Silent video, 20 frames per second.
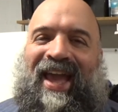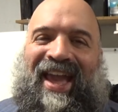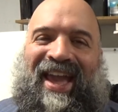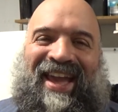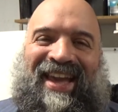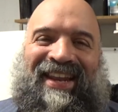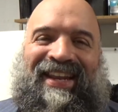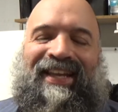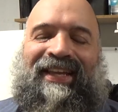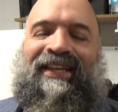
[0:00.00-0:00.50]

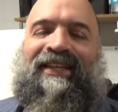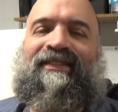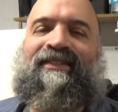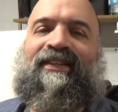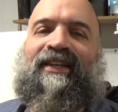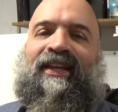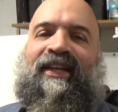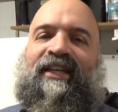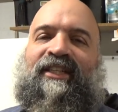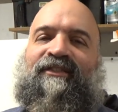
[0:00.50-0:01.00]
and in
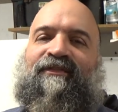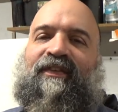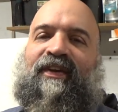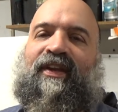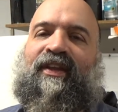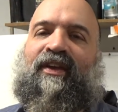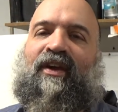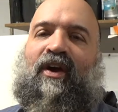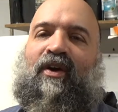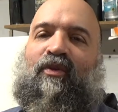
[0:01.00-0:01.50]
today's
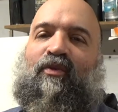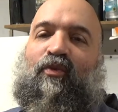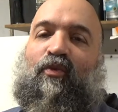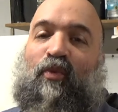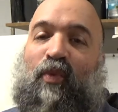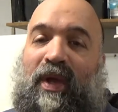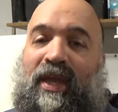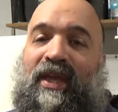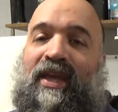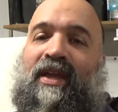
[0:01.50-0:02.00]
video
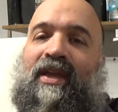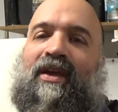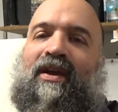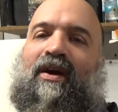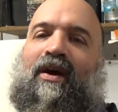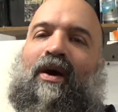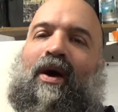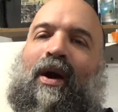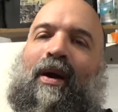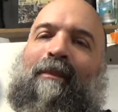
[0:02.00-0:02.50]
we
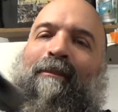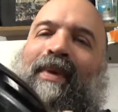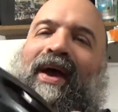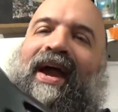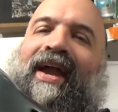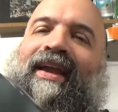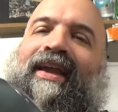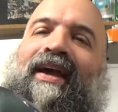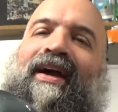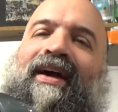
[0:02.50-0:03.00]
are
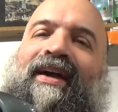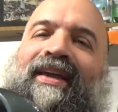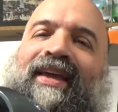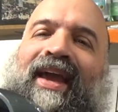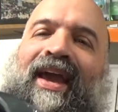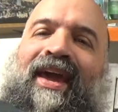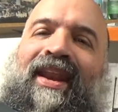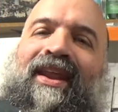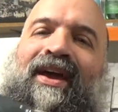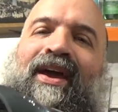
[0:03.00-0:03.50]
back
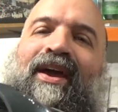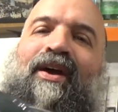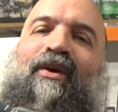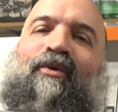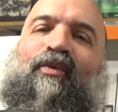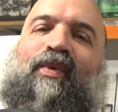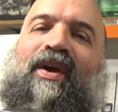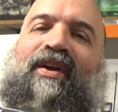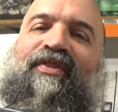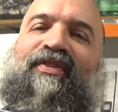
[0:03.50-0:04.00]
again
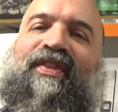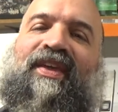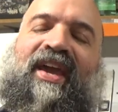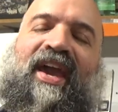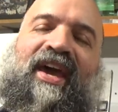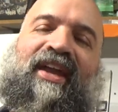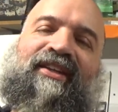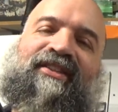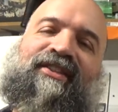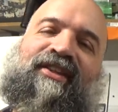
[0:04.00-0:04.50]
with the
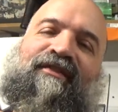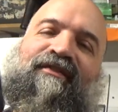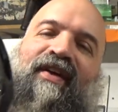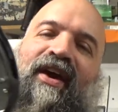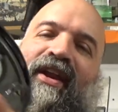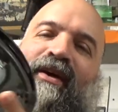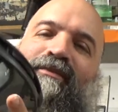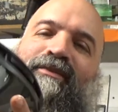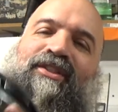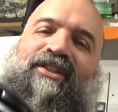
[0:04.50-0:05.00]
Hennessey
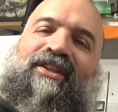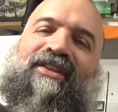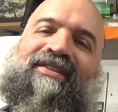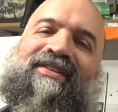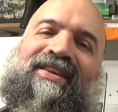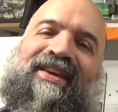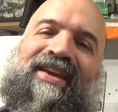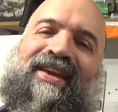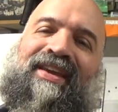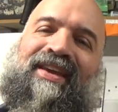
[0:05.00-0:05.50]
Venom
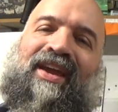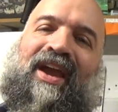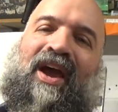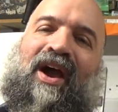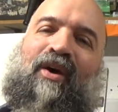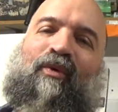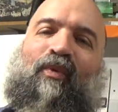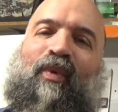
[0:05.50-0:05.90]
GT